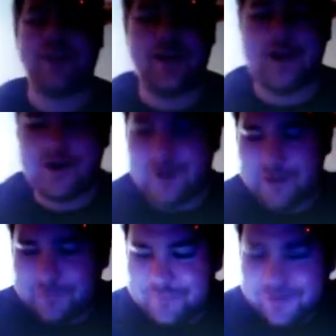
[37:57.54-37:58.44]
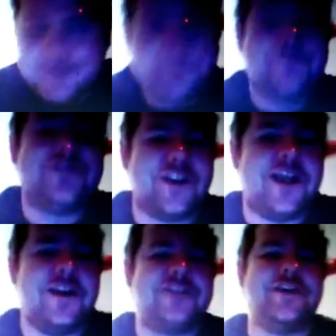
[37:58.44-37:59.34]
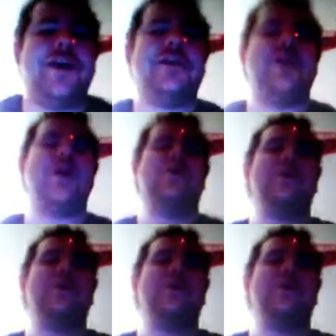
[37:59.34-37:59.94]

on. Mr. Garrison, I know,